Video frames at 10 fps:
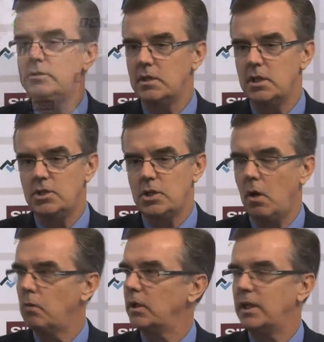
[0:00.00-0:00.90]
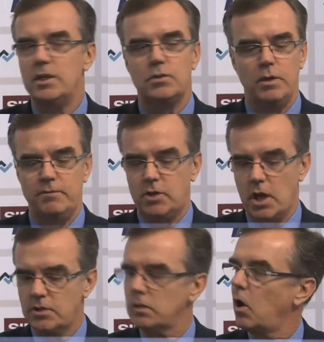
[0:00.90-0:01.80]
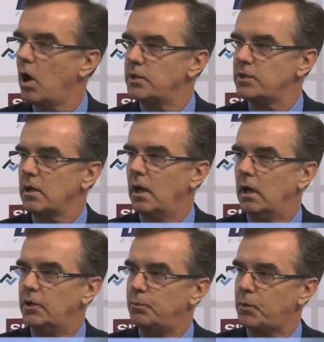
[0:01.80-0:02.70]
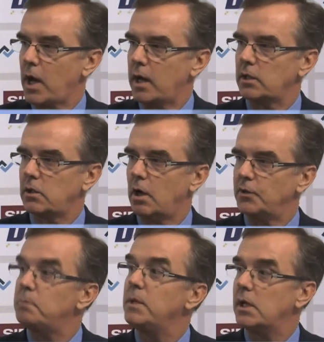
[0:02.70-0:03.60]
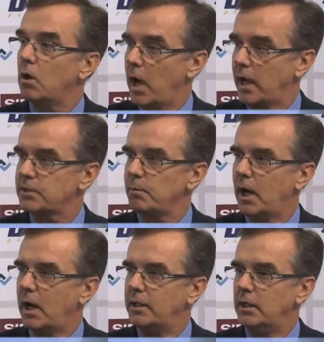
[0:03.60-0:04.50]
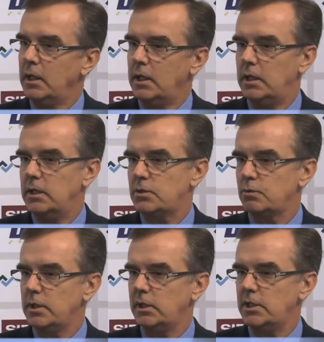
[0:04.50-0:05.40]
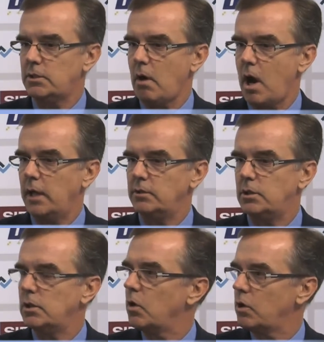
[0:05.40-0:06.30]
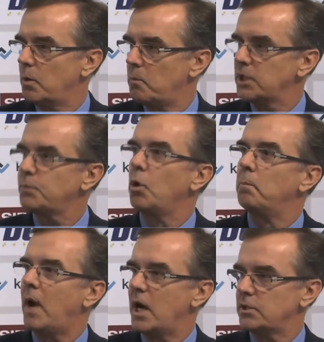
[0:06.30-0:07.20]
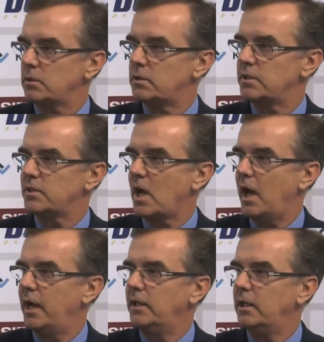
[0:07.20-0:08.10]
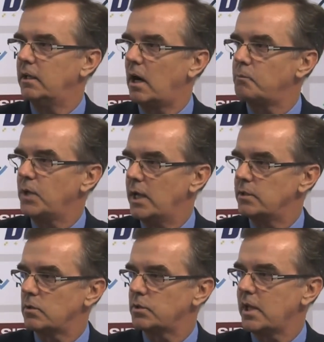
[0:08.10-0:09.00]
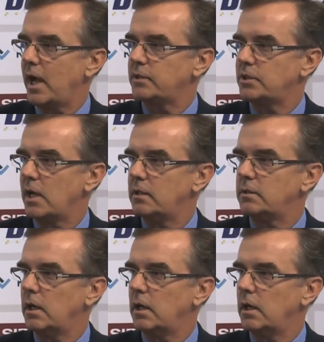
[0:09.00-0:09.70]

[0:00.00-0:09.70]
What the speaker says: to this show really is we just launched a new product called the PICO xMOD, and it's really trying to go to a much more modular design in our piezo stack jet